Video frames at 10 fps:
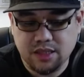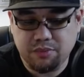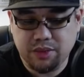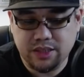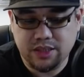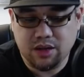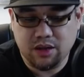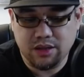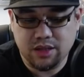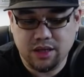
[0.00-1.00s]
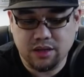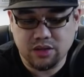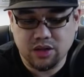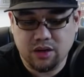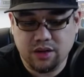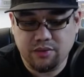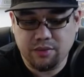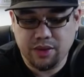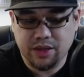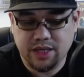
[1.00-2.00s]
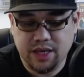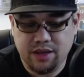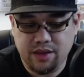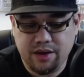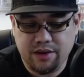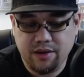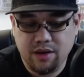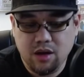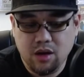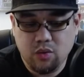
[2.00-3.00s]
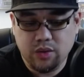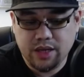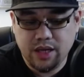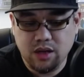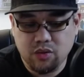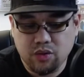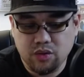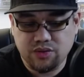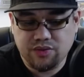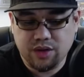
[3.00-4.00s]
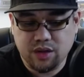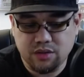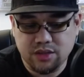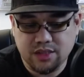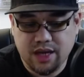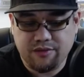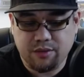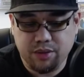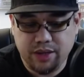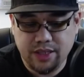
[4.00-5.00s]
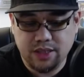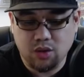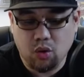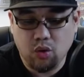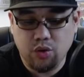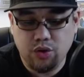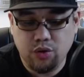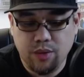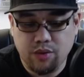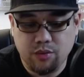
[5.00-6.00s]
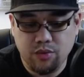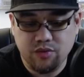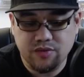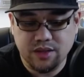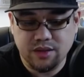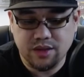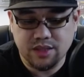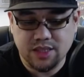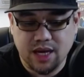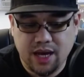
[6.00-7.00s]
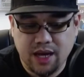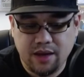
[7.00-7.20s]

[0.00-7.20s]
place it on Kingo's card, replacing any there. When Kingo rolls for a close attack for Blades, you may remove this die